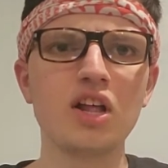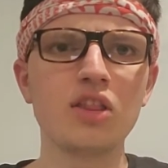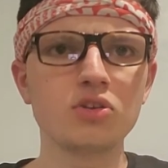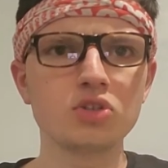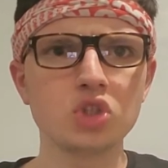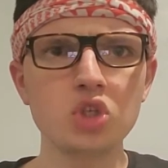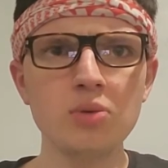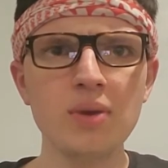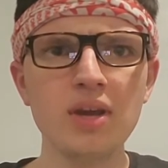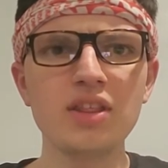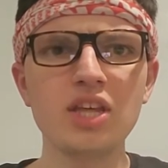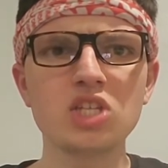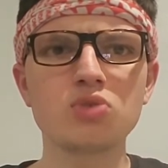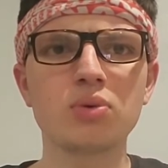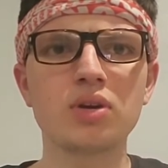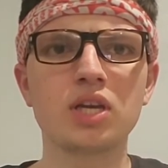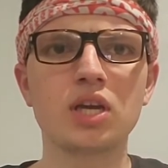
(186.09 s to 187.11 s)
There's two big
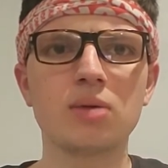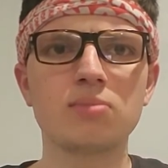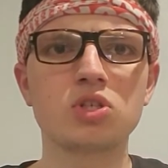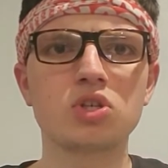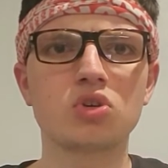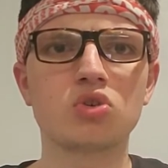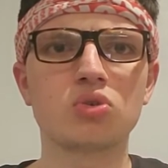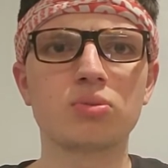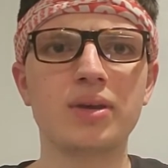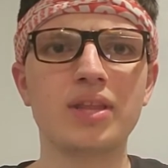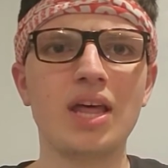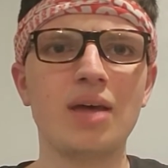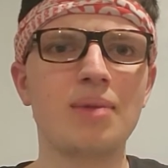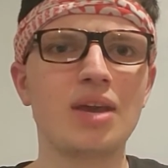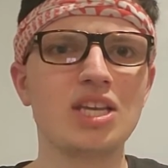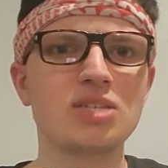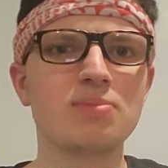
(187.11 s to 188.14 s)
things when it comes to Harumi
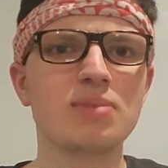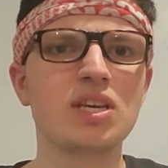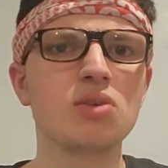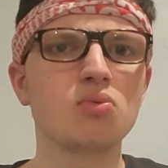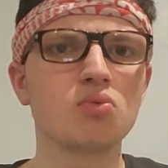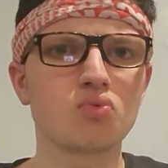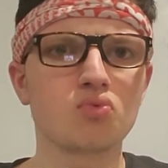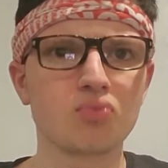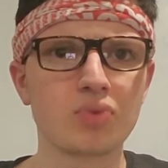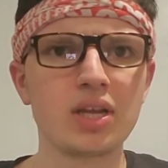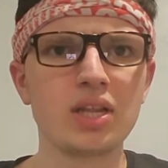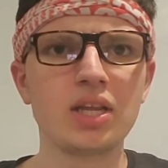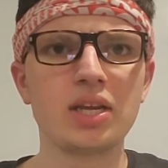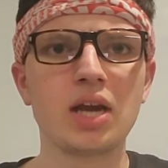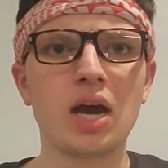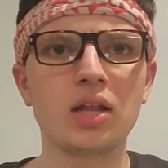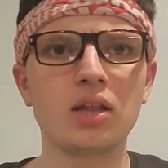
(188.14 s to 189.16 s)
that makes me
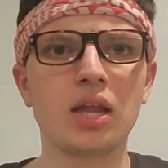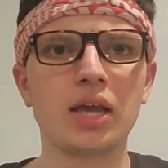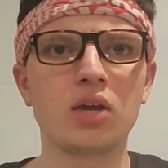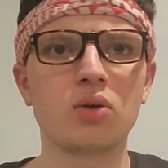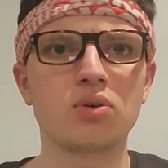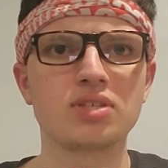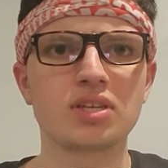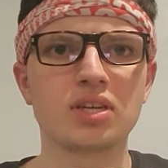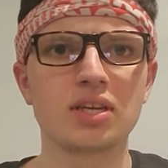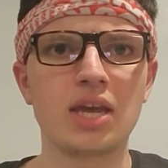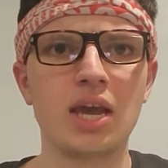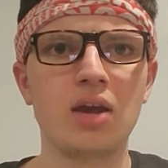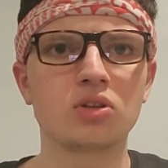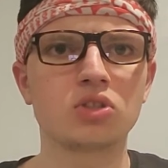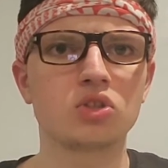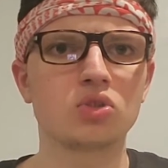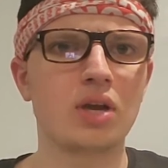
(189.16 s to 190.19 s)
really not like her as a
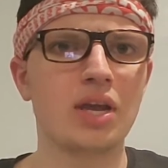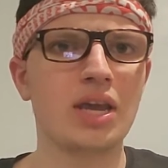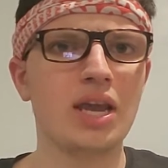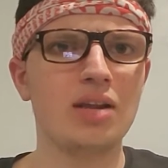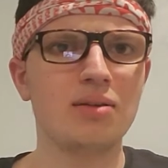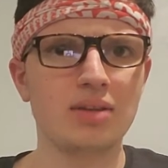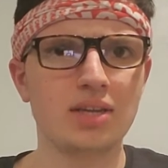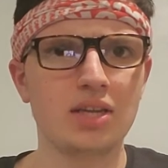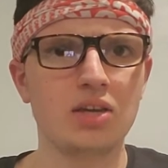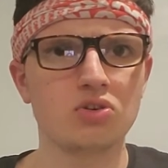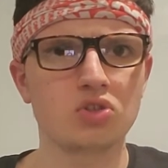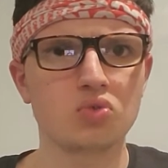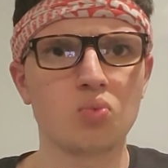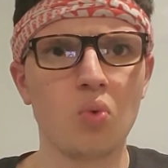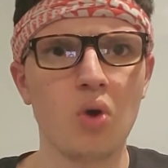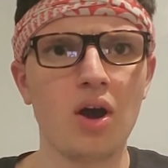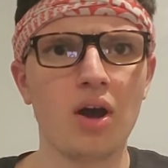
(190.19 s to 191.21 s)
character, and
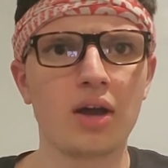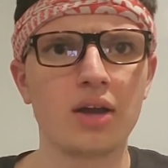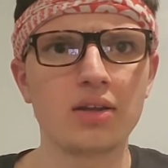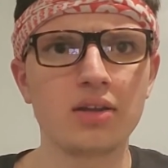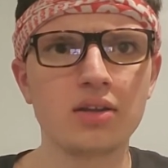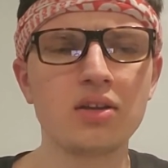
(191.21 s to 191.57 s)
here's why.